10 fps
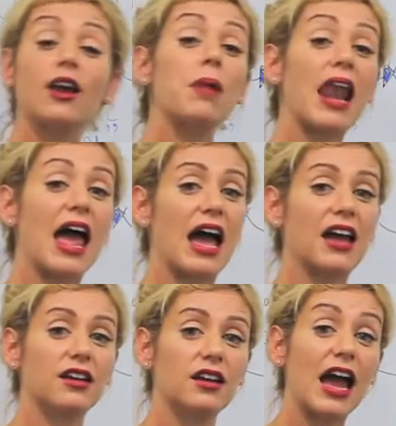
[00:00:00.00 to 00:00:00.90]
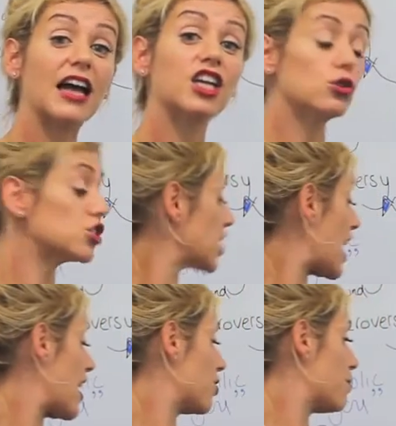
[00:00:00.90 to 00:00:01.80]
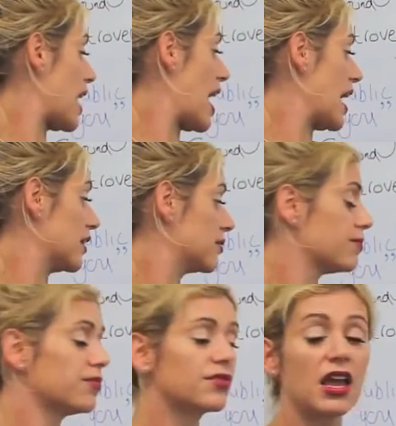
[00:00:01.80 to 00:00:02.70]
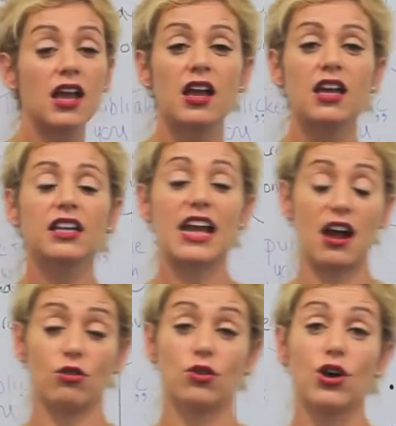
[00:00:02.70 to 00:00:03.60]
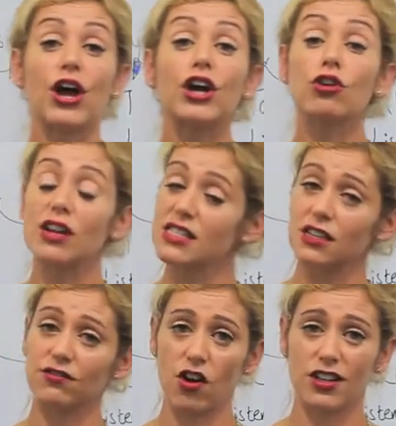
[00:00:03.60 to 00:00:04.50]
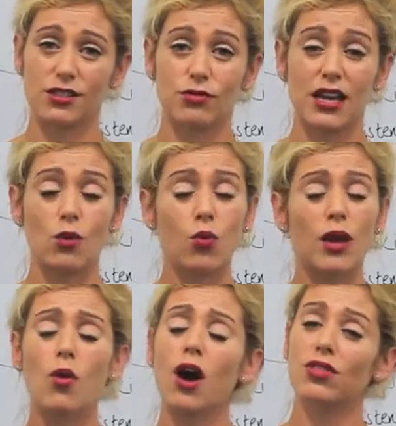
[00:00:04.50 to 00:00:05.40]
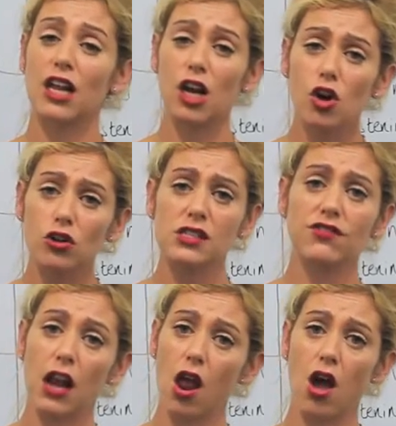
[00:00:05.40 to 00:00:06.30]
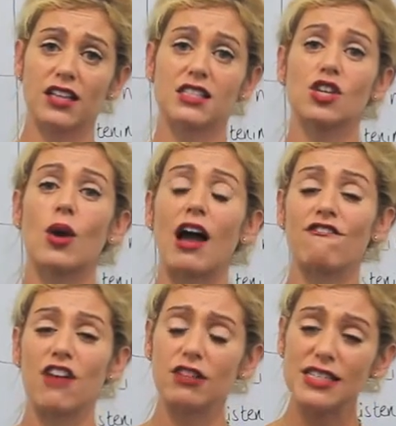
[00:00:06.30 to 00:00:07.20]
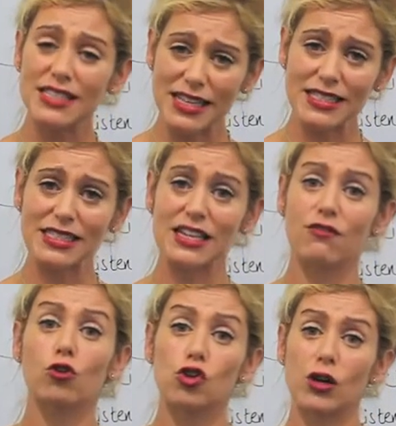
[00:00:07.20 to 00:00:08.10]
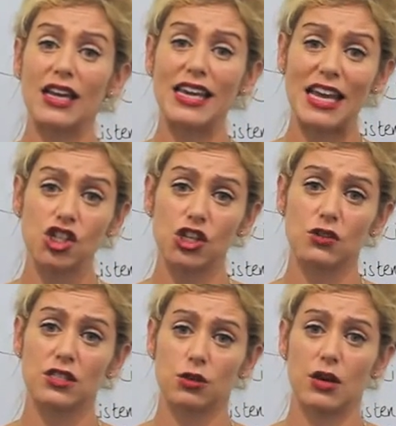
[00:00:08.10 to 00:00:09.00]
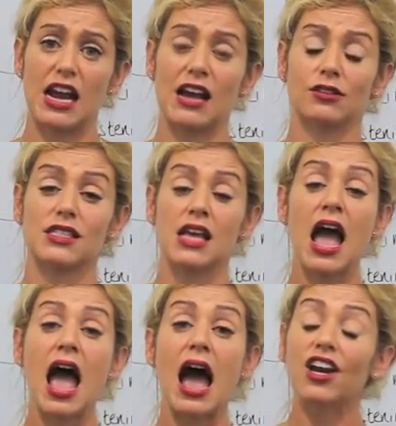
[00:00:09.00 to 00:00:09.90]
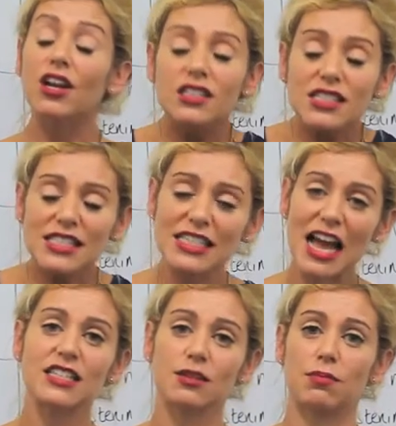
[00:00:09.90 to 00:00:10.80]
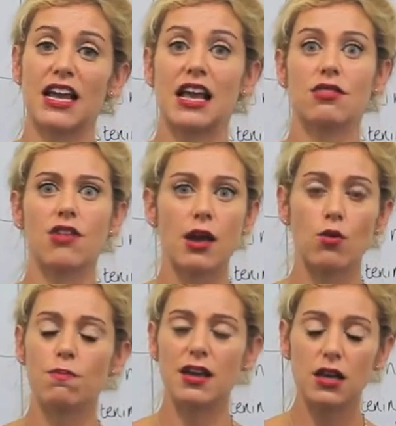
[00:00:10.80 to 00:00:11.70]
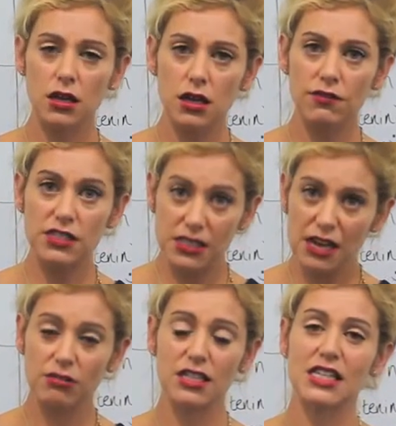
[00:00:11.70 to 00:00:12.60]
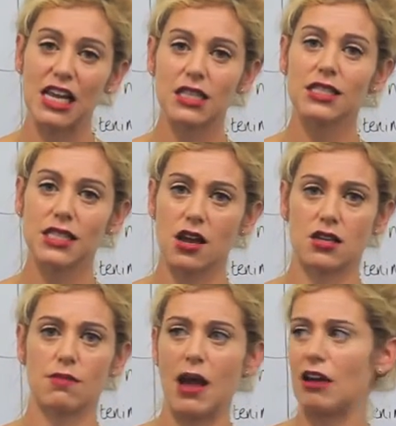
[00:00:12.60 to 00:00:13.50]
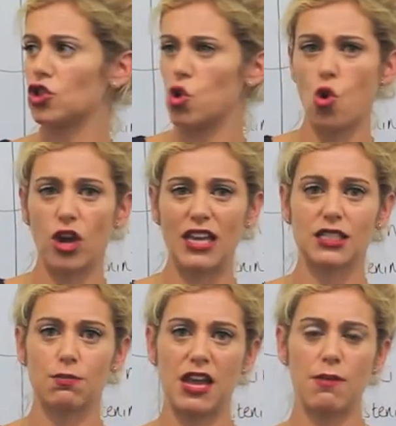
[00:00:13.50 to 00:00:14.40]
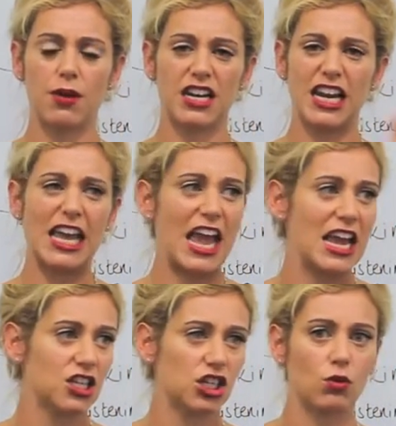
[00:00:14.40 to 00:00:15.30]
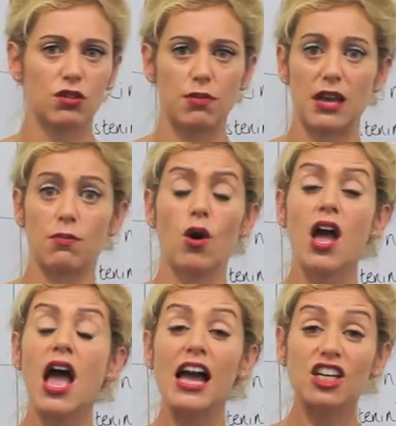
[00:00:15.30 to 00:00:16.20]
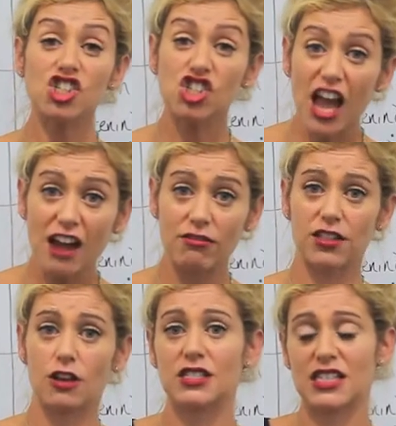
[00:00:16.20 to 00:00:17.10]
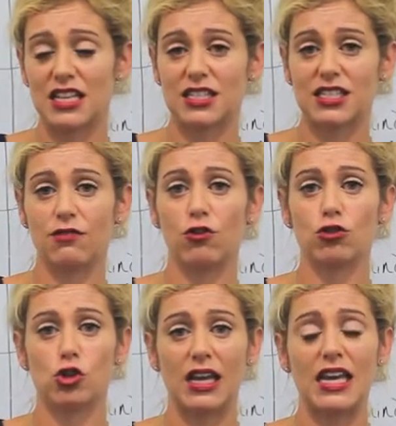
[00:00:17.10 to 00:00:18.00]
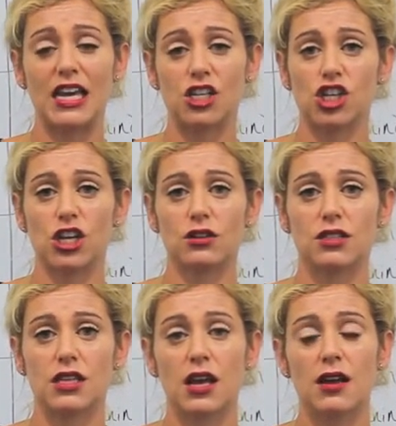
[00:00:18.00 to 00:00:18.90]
a plan and you share the plan. Now, at Crest Advisory, we work with a lot of clients who have very sensitive or tricky issues to announce, and understandably, they would be seriously concerned about talking to people and engaging with people and sharing those sensitive or tricky issues.